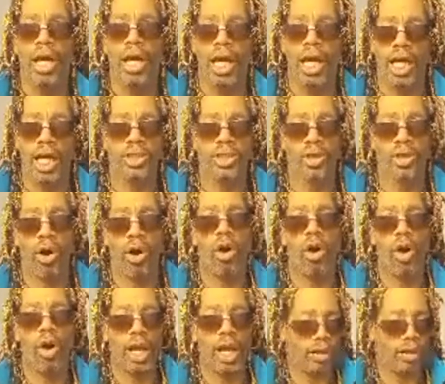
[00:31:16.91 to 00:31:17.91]
It's all
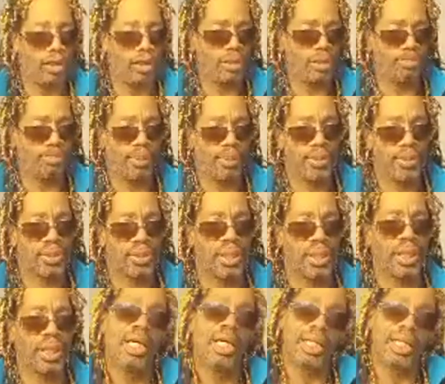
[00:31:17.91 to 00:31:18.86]
a conspiracy